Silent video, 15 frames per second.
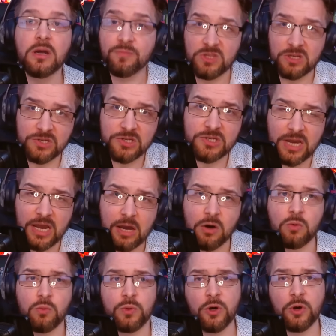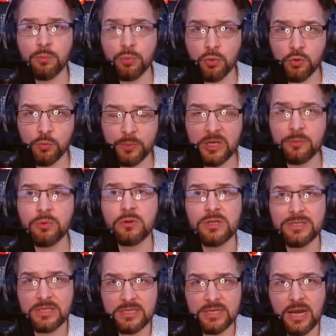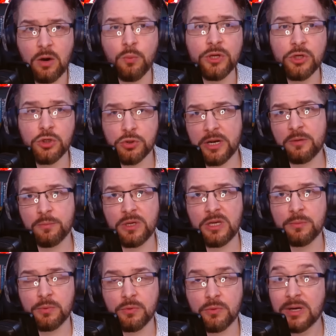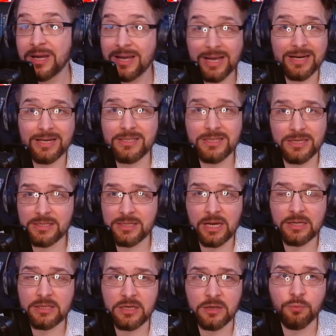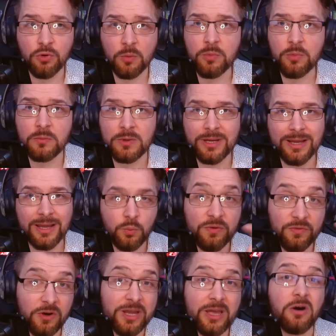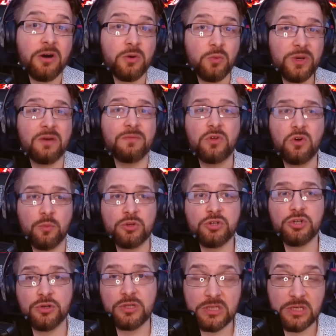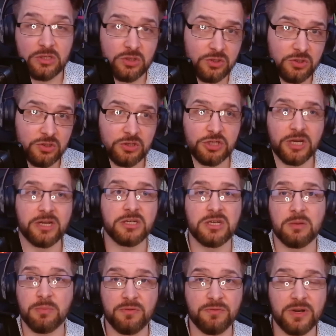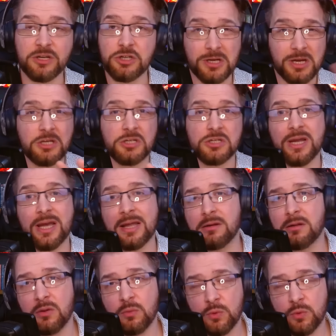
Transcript: This is how we onboard people. This is how we train people. And it's the exact same problem. With AI, we have the opportunity to change that both in education and in the